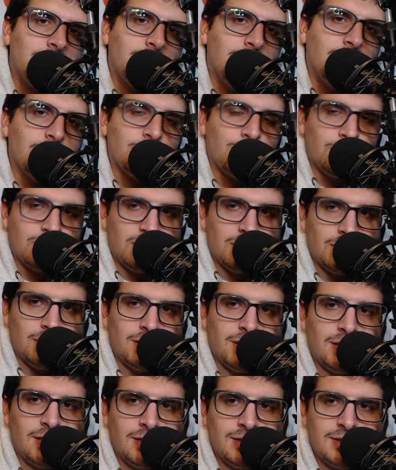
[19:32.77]
this was
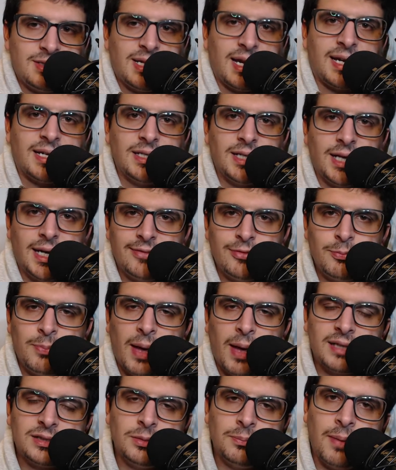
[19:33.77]
a second night of a
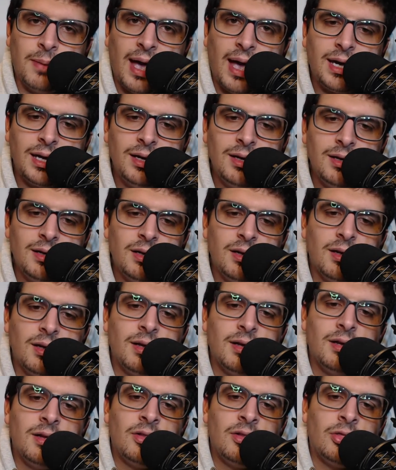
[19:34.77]
back-to-back.
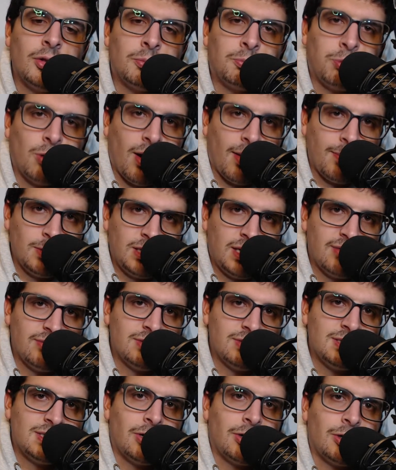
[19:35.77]
They're probably
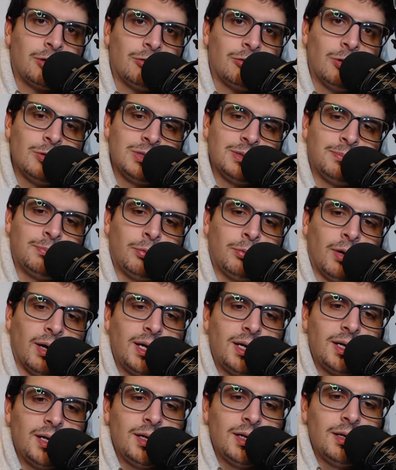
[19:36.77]
giving Derrick Rose a
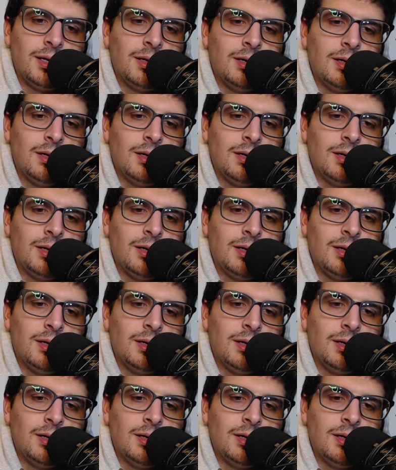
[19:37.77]
break.